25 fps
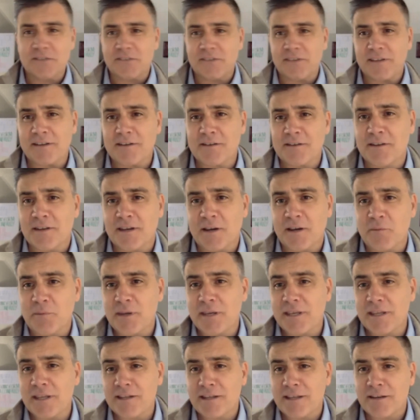and we
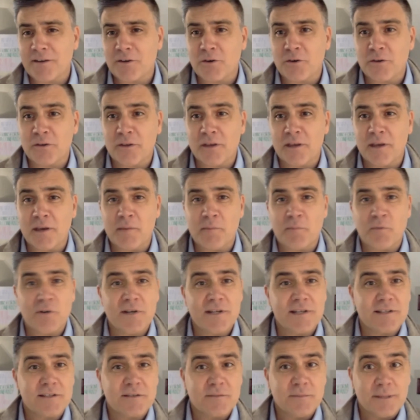can get a
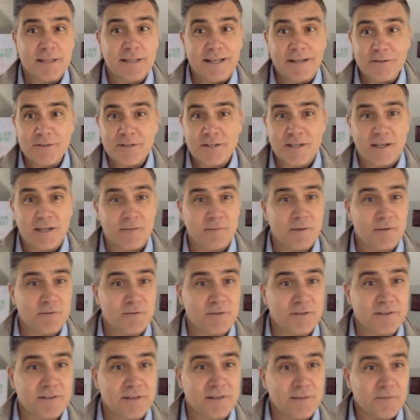predictable outcome every
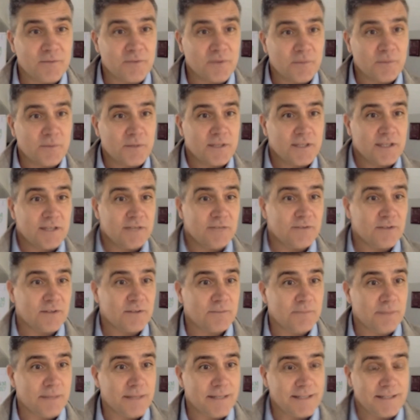time somebody gives us
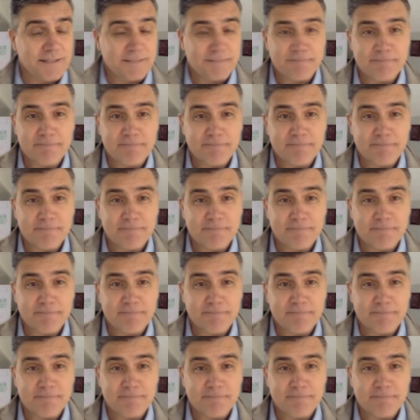money.